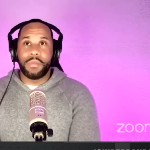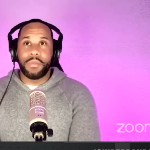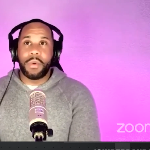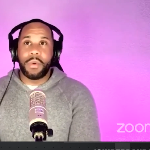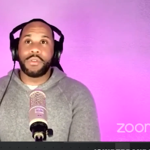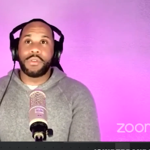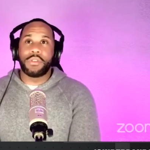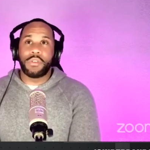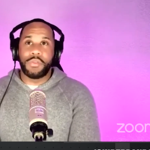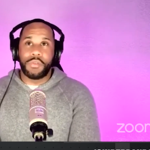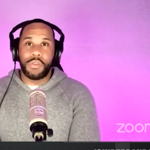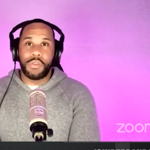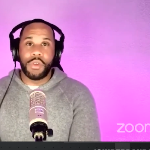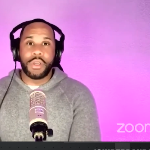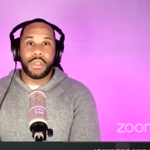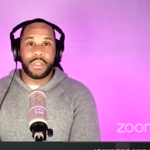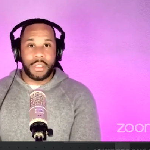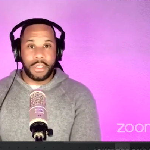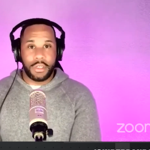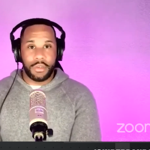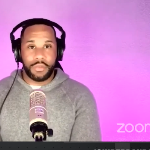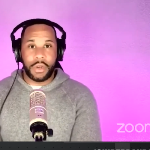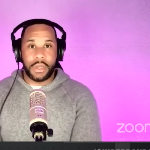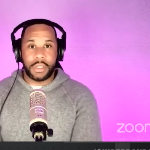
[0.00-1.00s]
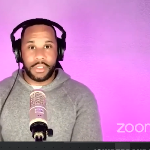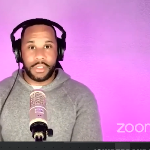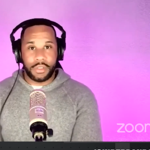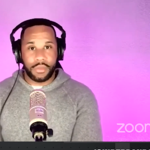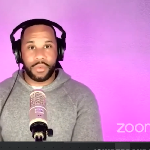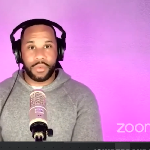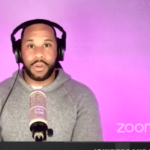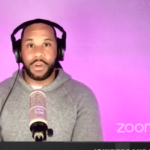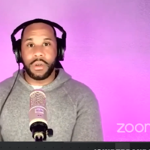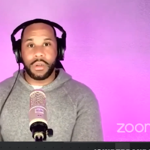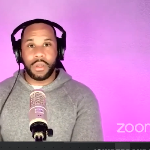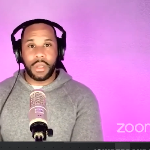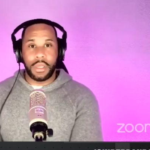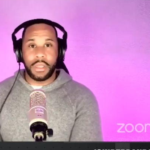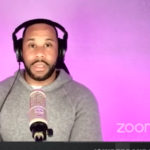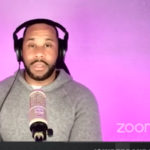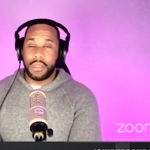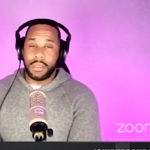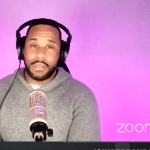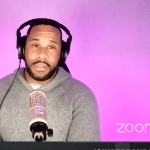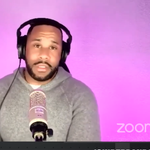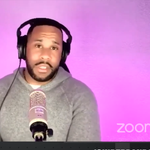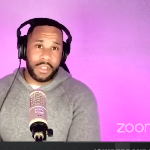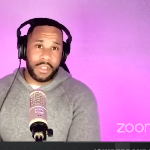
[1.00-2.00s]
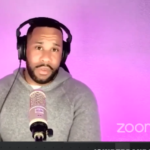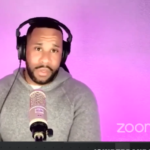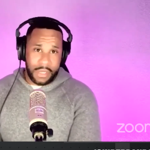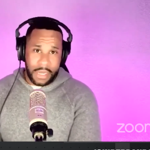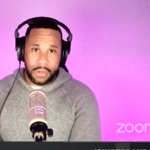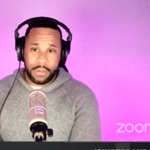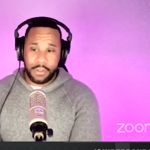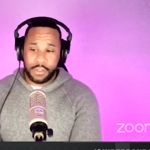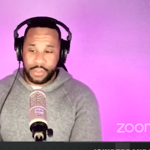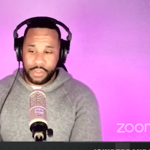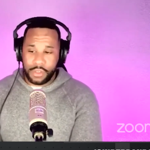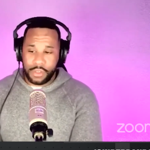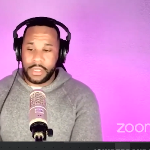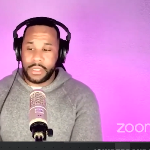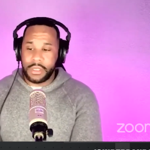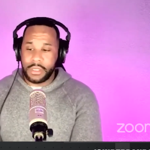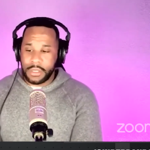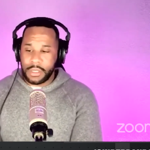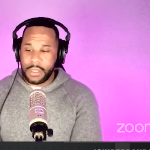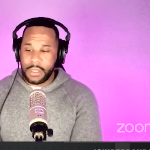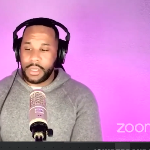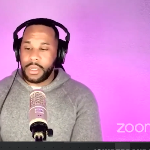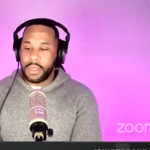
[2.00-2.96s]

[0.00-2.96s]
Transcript: most of you get the direction wrong, and let's say you counter trend,